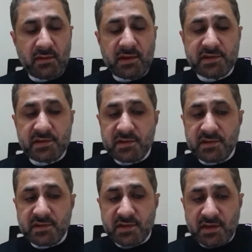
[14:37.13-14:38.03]
There is a
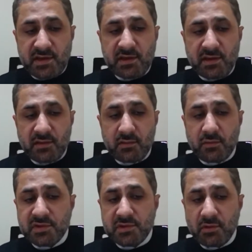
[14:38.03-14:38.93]
little Sakina
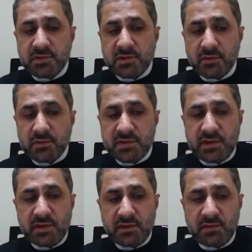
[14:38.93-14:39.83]
who has lost her
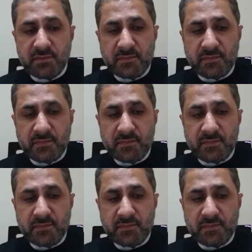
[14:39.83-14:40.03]
Hussein.